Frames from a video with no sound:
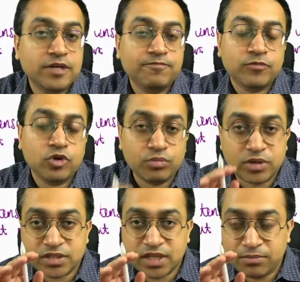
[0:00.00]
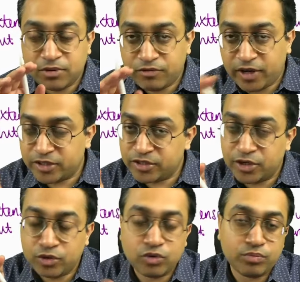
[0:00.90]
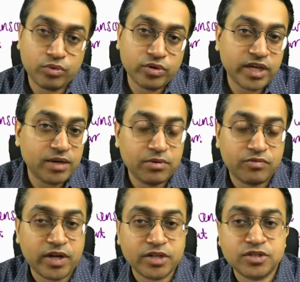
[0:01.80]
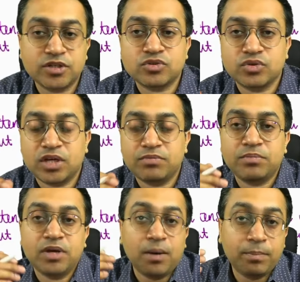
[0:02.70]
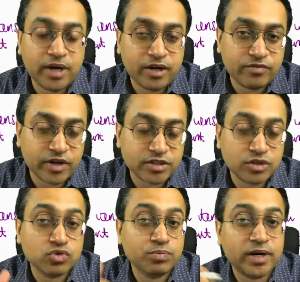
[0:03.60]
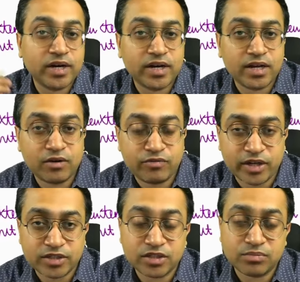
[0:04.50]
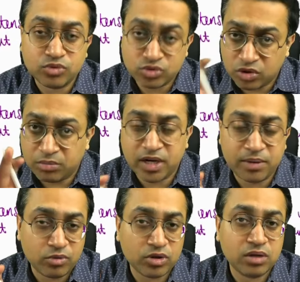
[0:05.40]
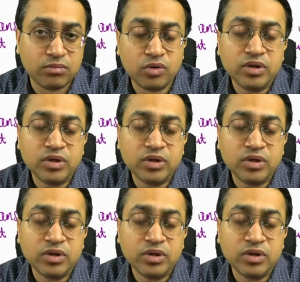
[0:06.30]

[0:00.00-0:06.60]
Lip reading: Humerus can be fractured, you know, bone can be fractured, so there will be upper end fracture, supracondylar fracture, most common I am talking about,